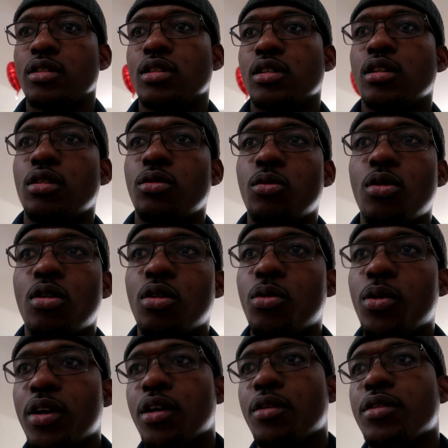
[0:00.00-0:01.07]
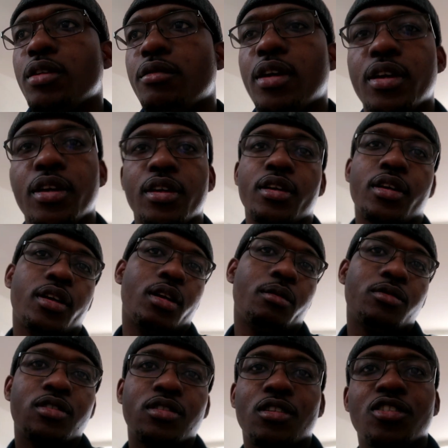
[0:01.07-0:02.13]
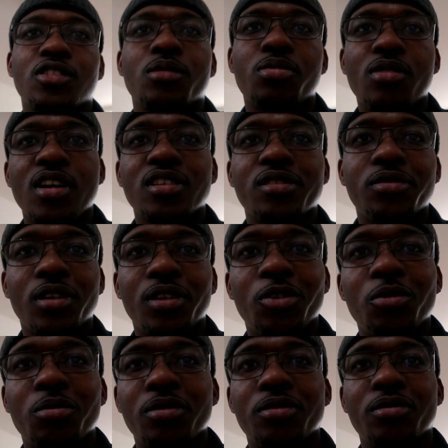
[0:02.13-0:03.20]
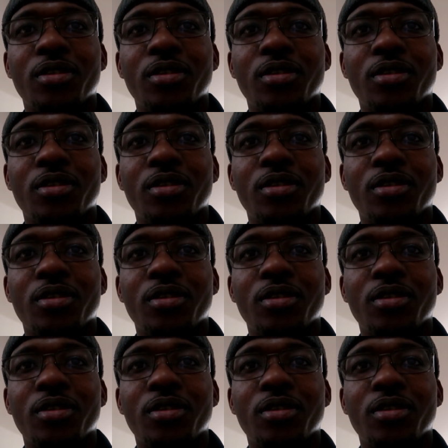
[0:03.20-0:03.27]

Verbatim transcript: on this little walkway area right here. And I'm just gonna surprise her for for